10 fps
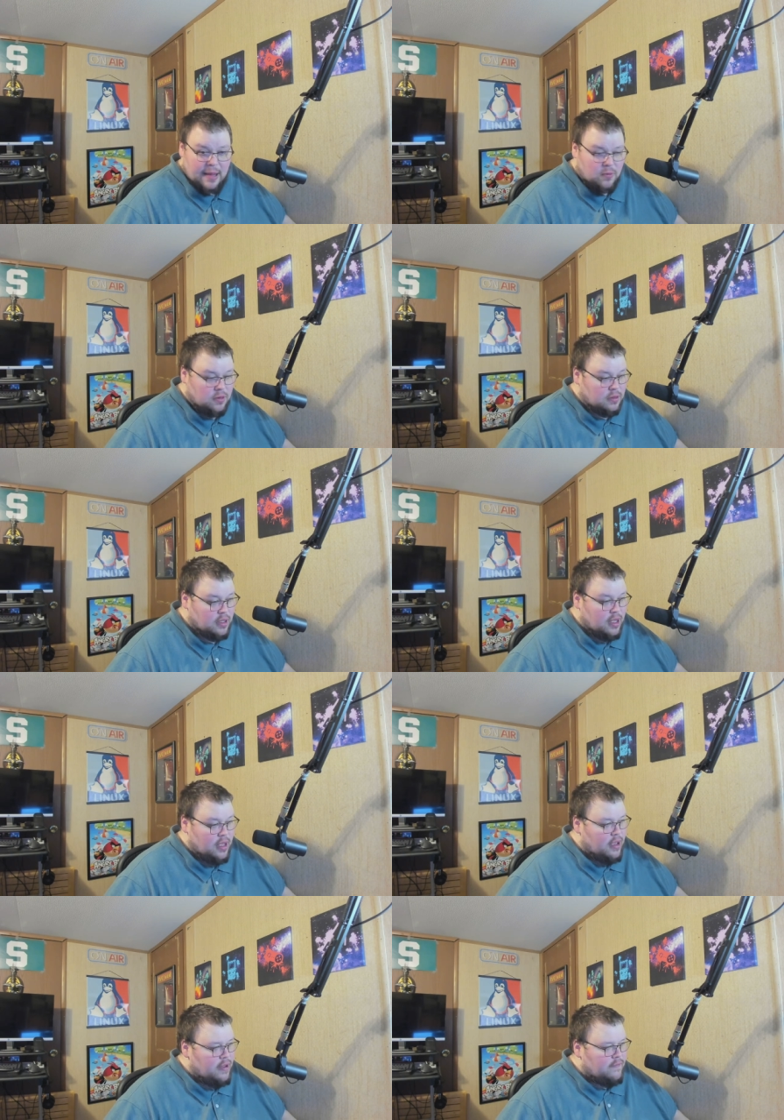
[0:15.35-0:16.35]
I will
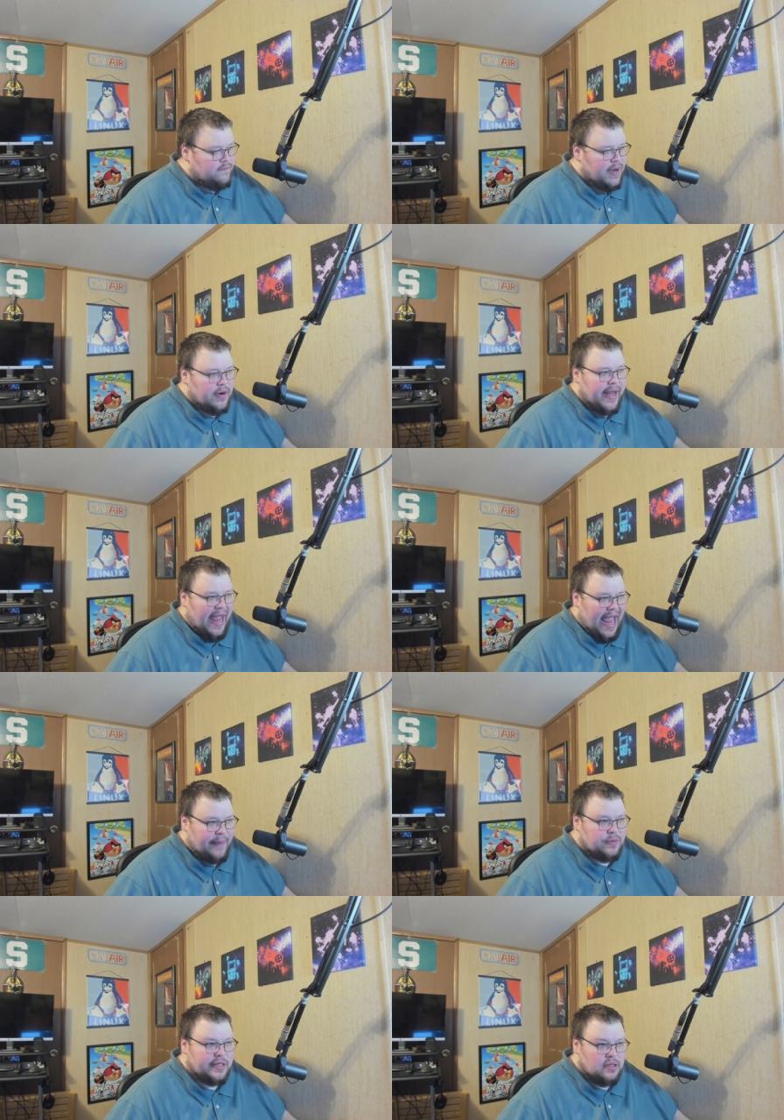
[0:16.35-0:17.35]
very
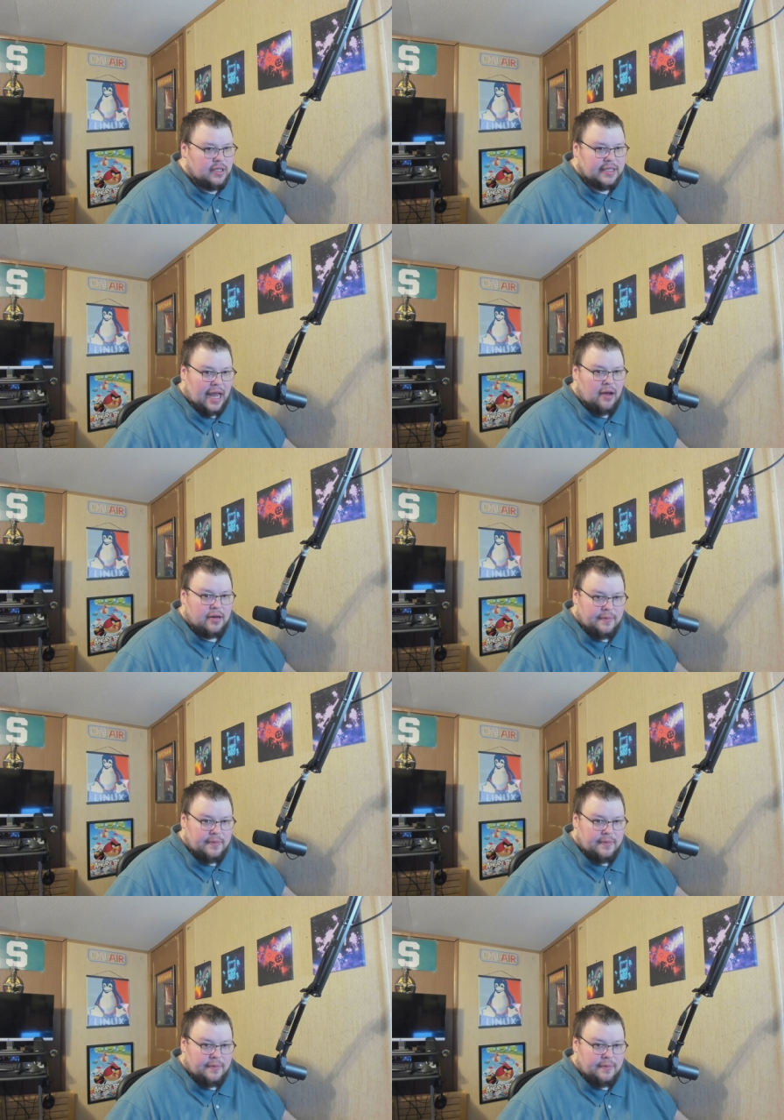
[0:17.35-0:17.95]
happily look down